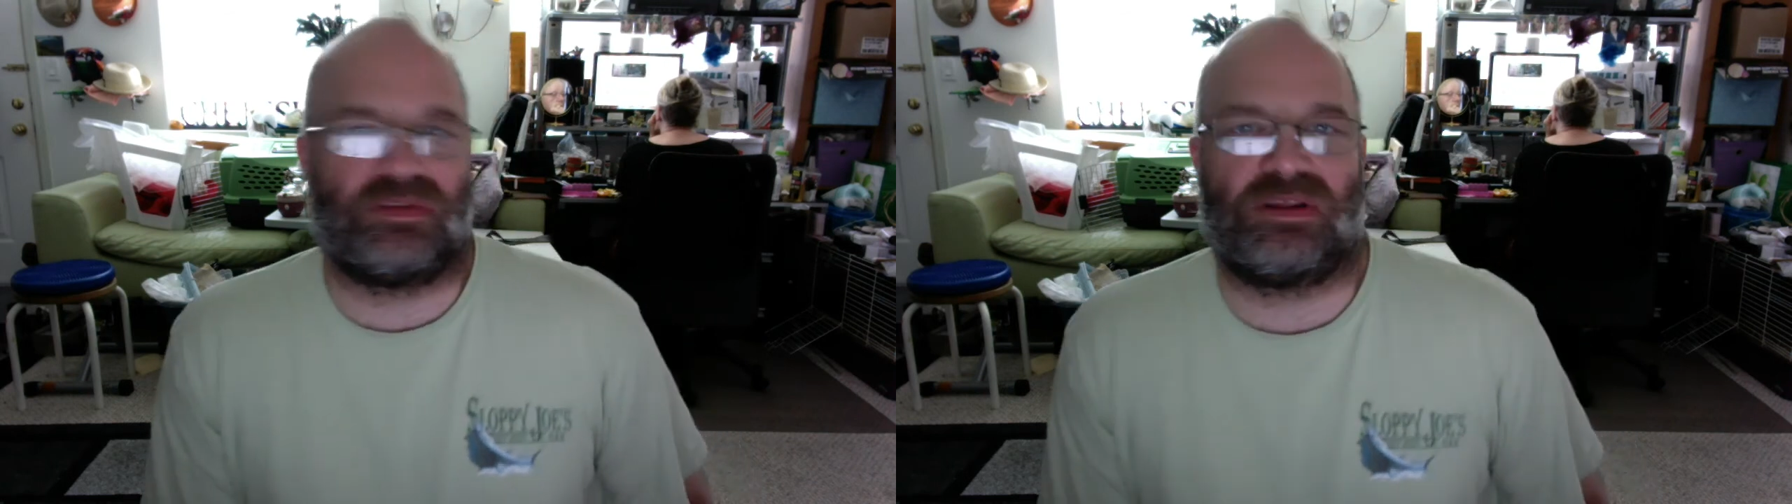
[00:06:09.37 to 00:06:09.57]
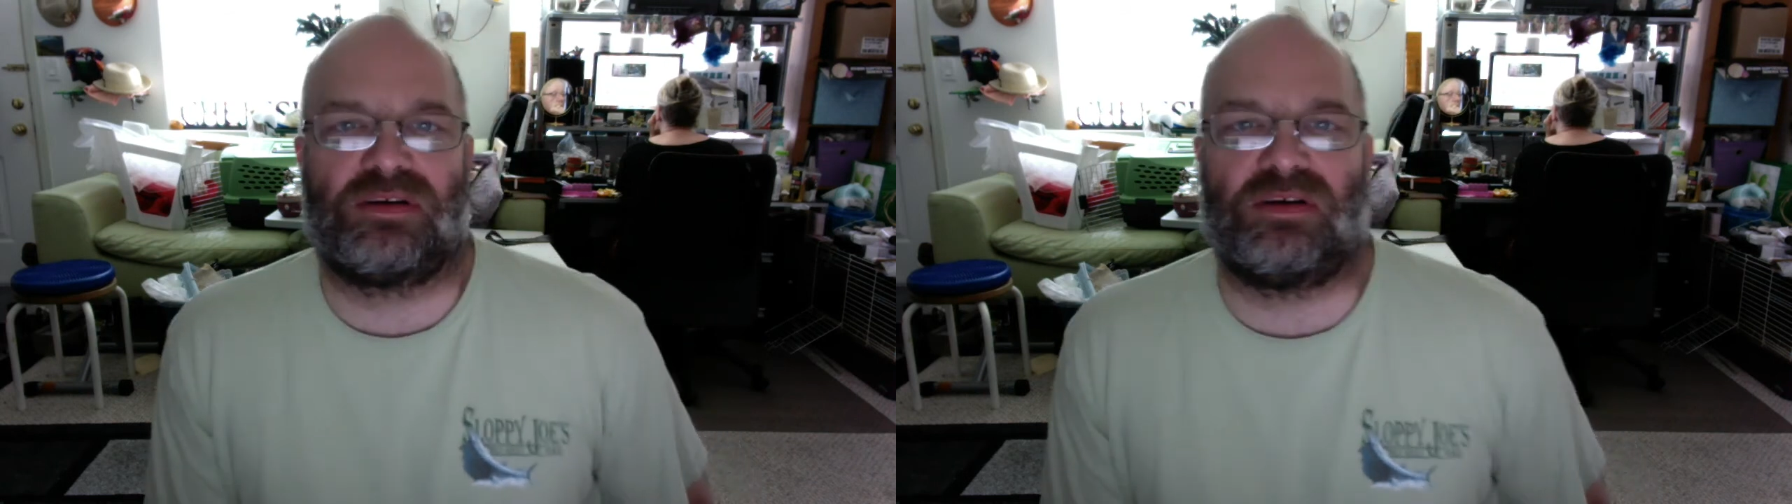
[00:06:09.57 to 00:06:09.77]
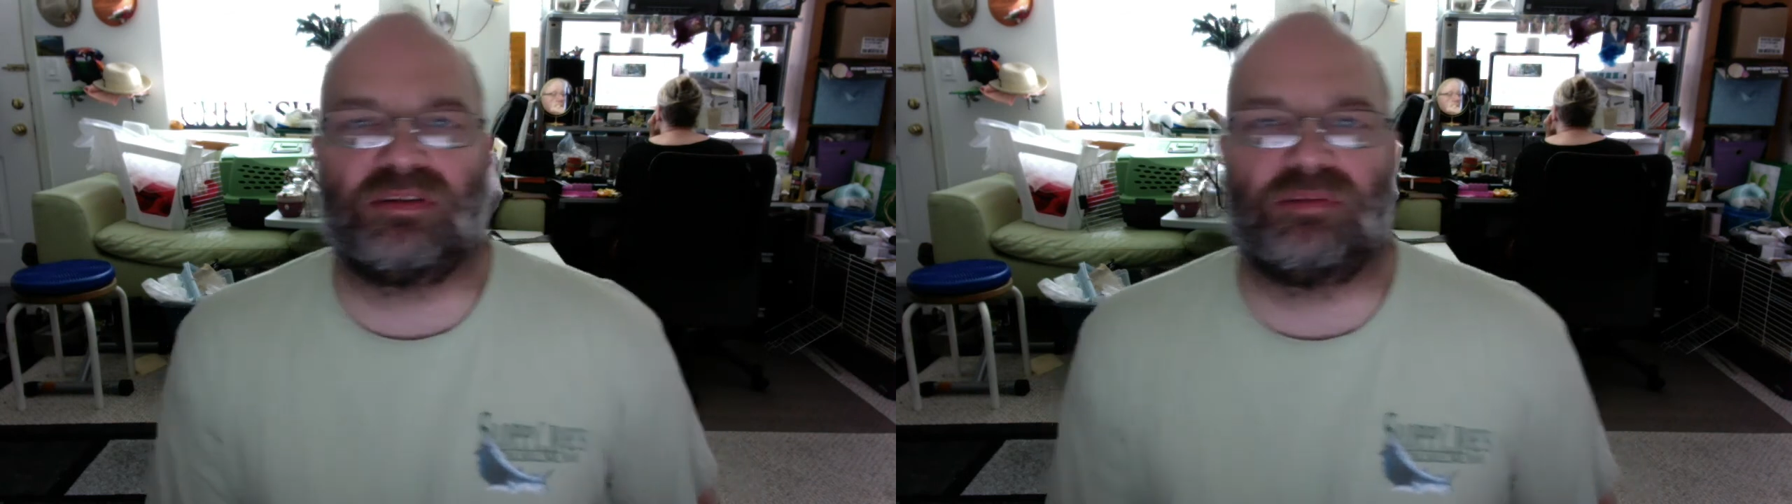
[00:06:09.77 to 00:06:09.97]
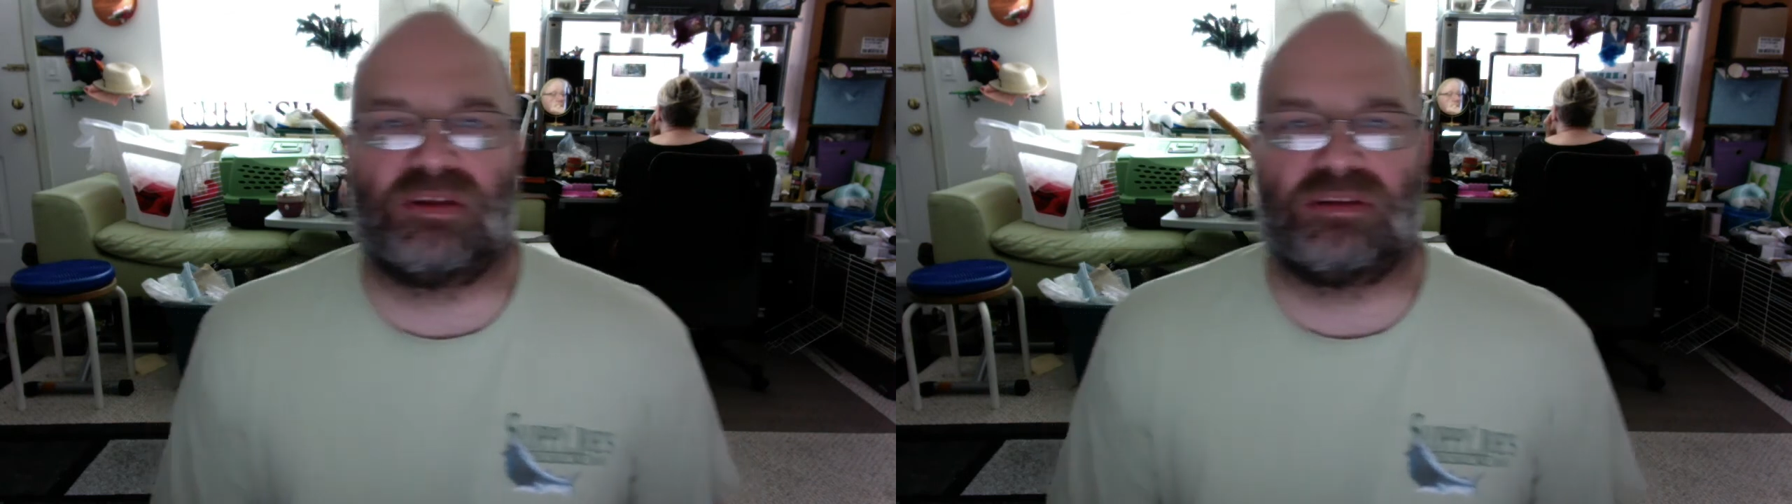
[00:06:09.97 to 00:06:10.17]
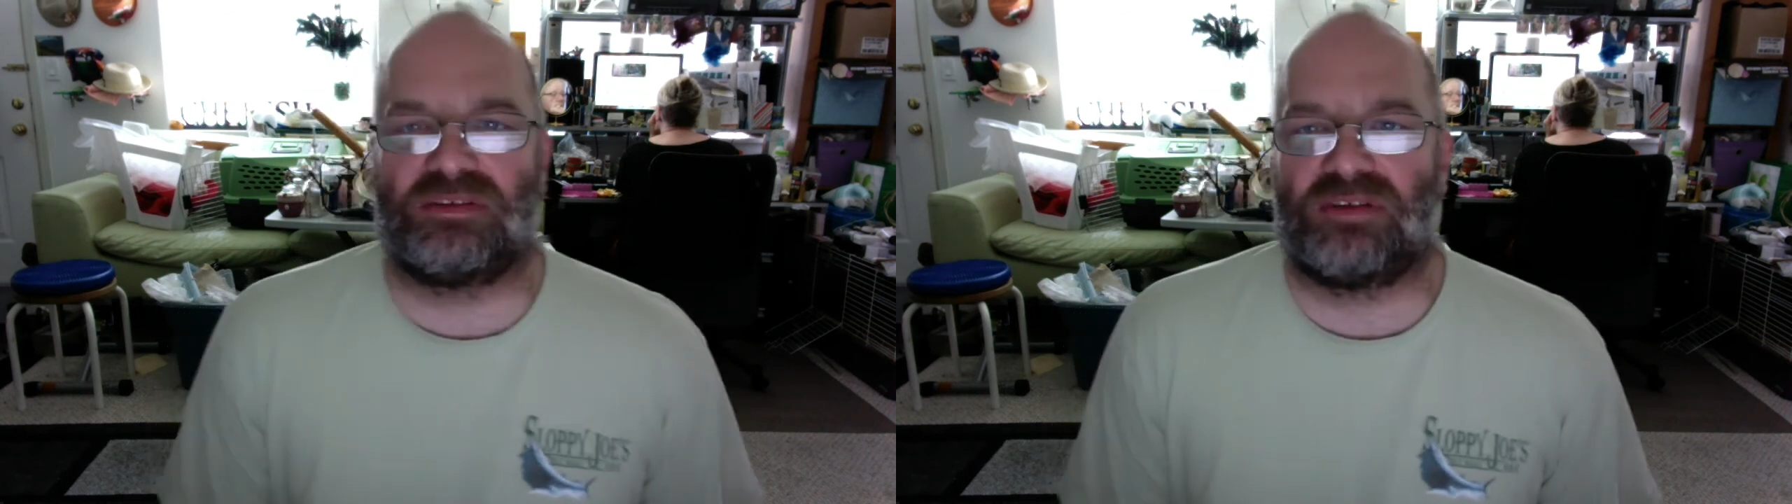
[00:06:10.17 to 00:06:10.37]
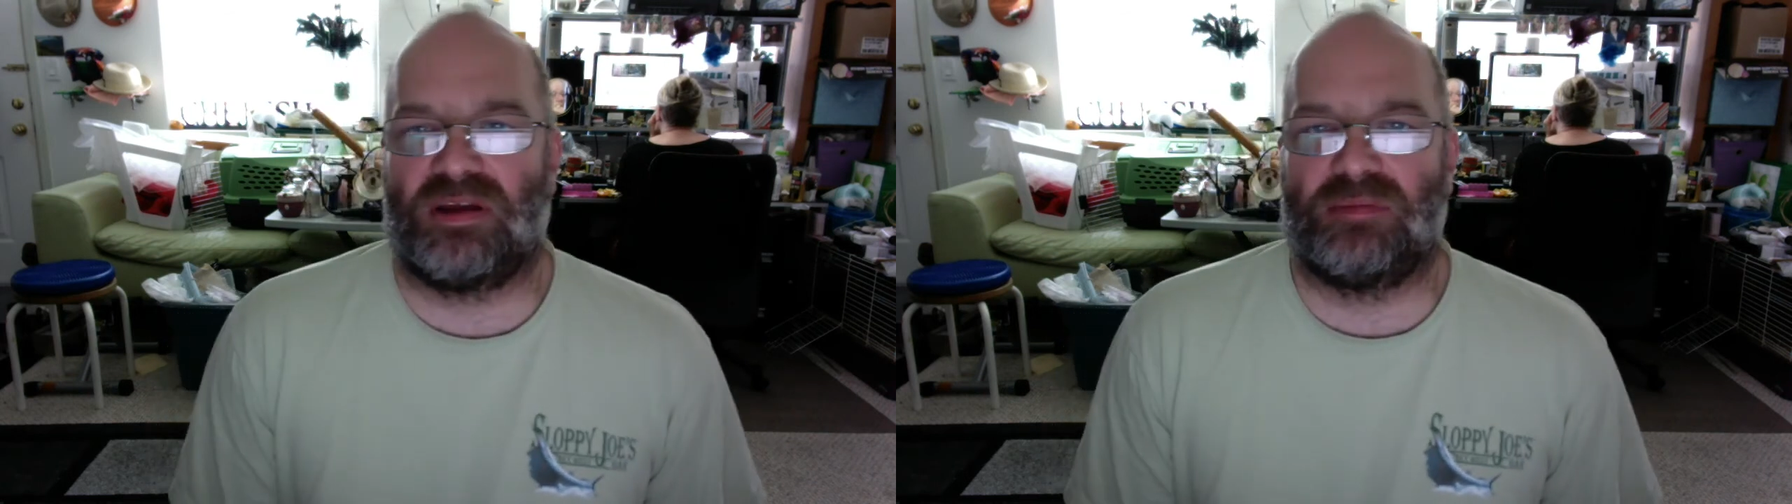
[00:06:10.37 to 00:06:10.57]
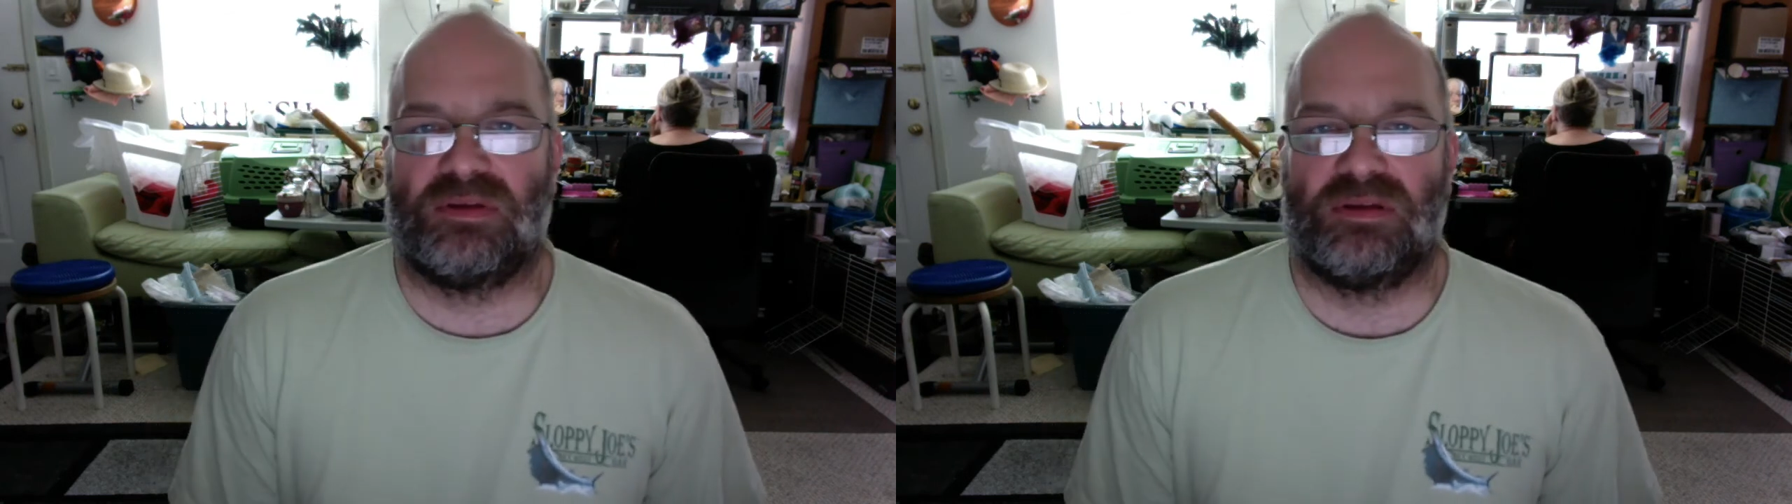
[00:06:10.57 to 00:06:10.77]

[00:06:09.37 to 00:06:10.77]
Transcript: they called them at the time.